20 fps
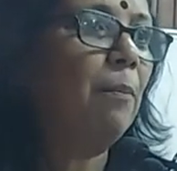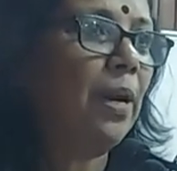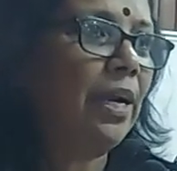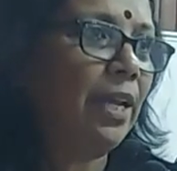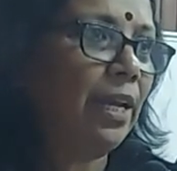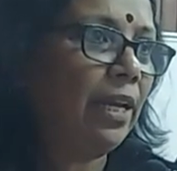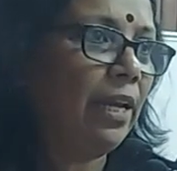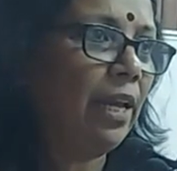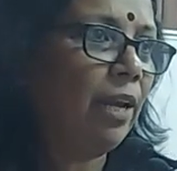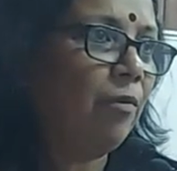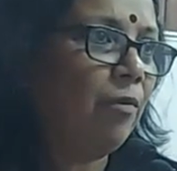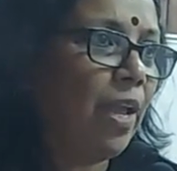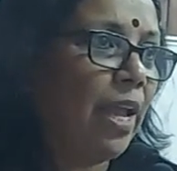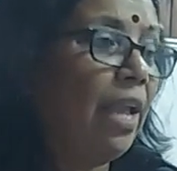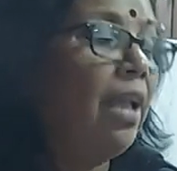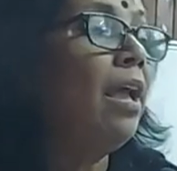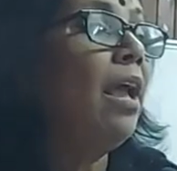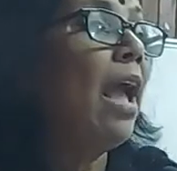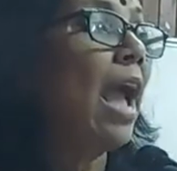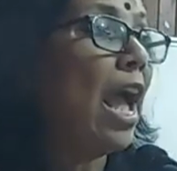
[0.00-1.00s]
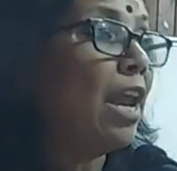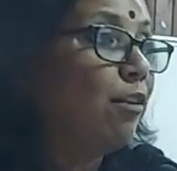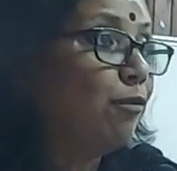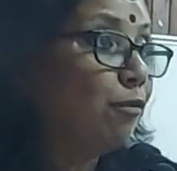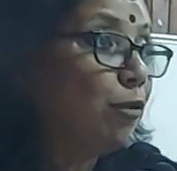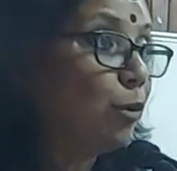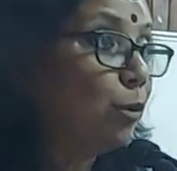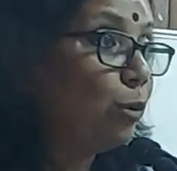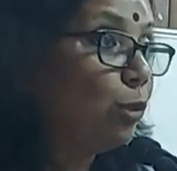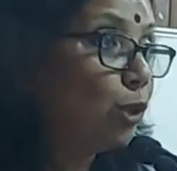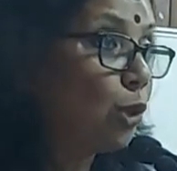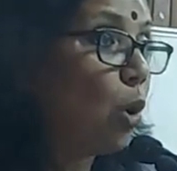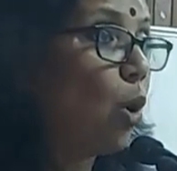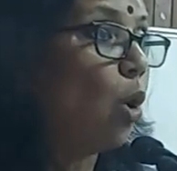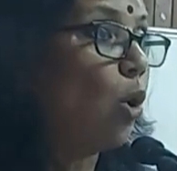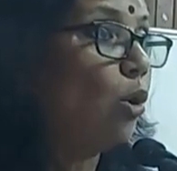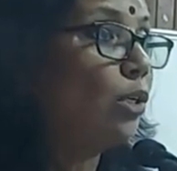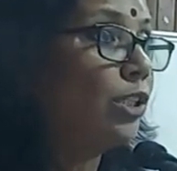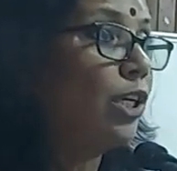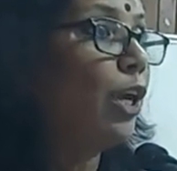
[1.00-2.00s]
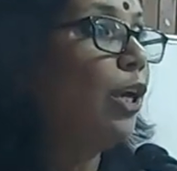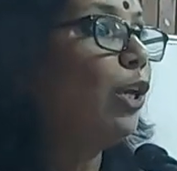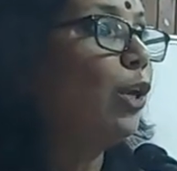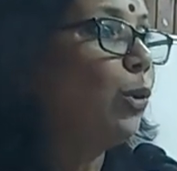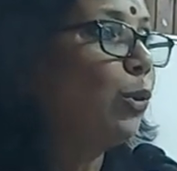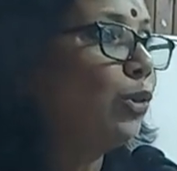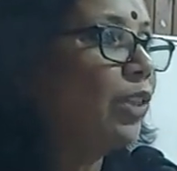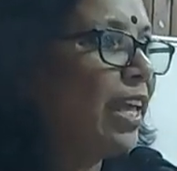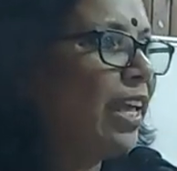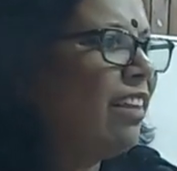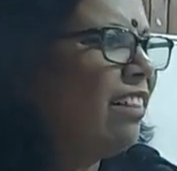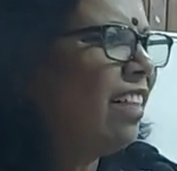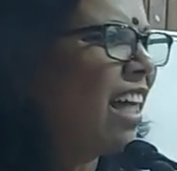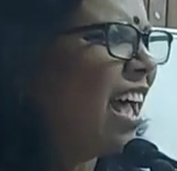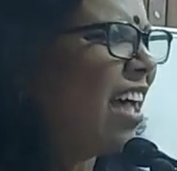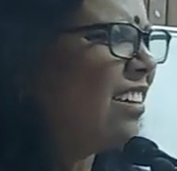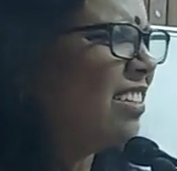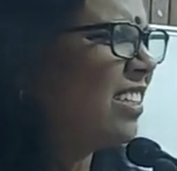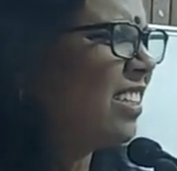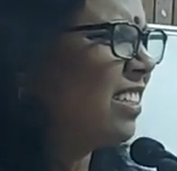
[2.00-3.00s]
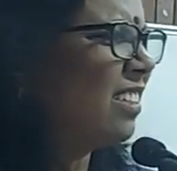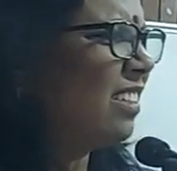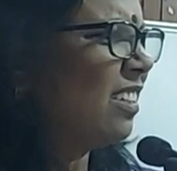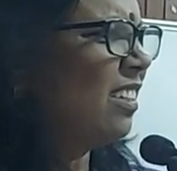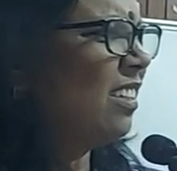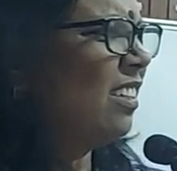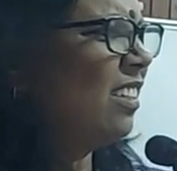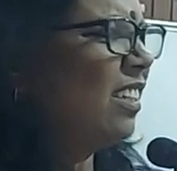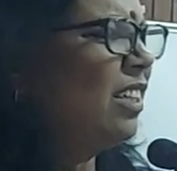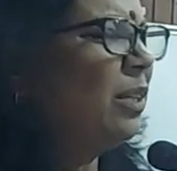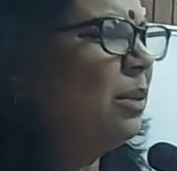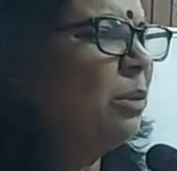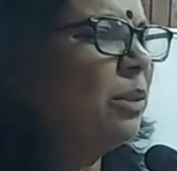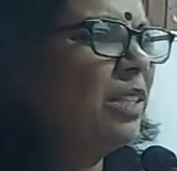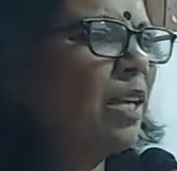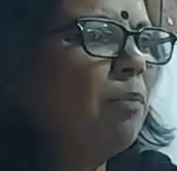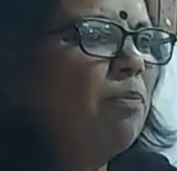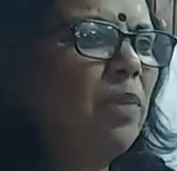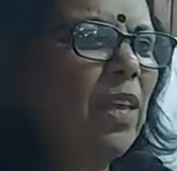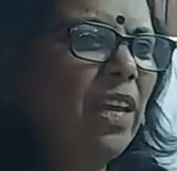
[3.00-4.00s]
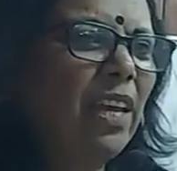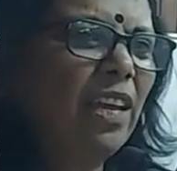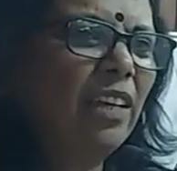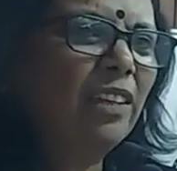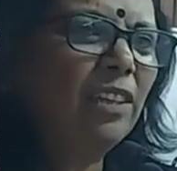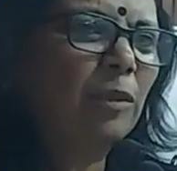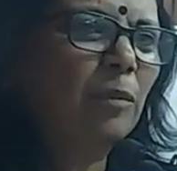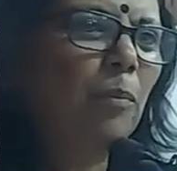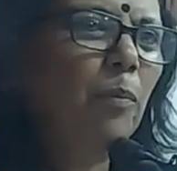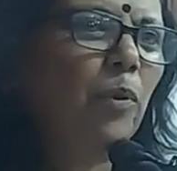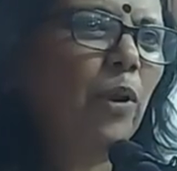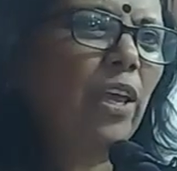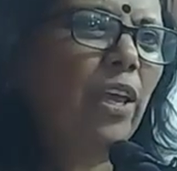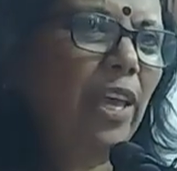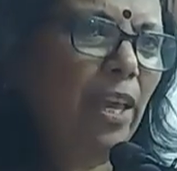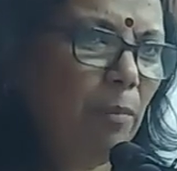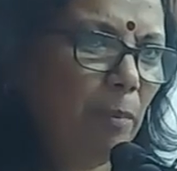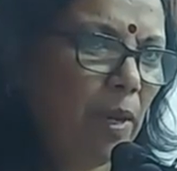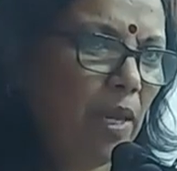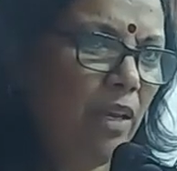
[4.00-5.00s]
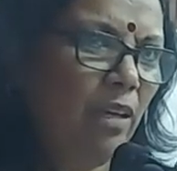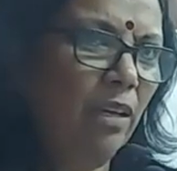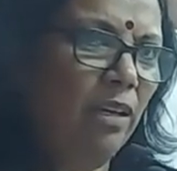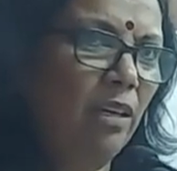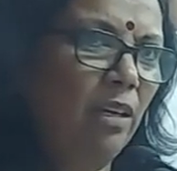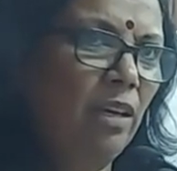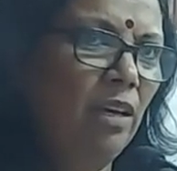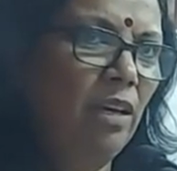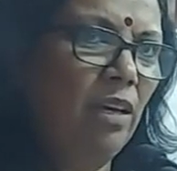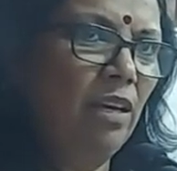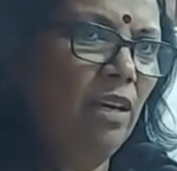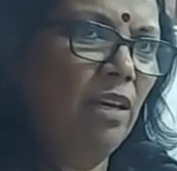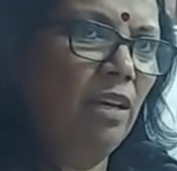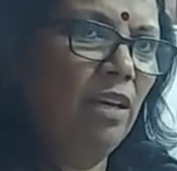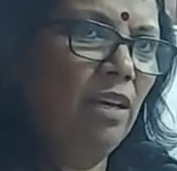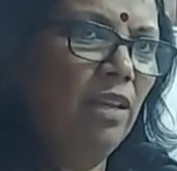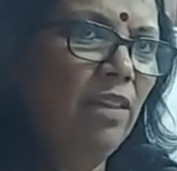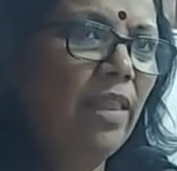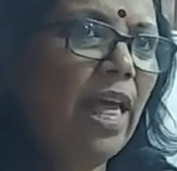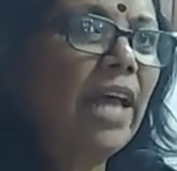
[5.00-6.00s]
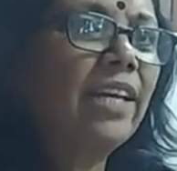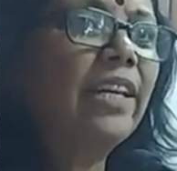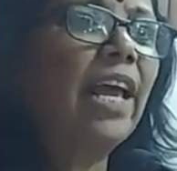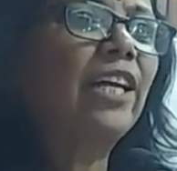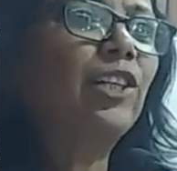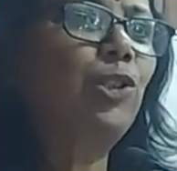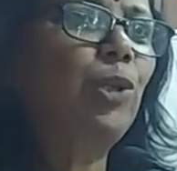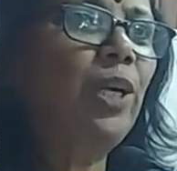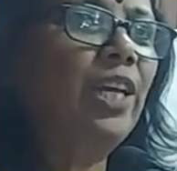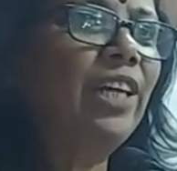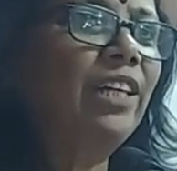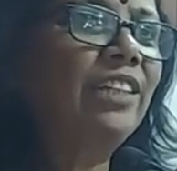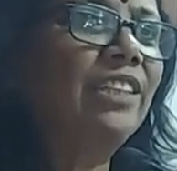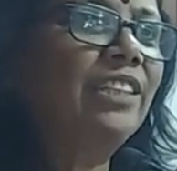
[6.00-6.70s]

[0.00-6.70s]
a particular way, and if you don't, you think that, you know, something is pricking me. That actually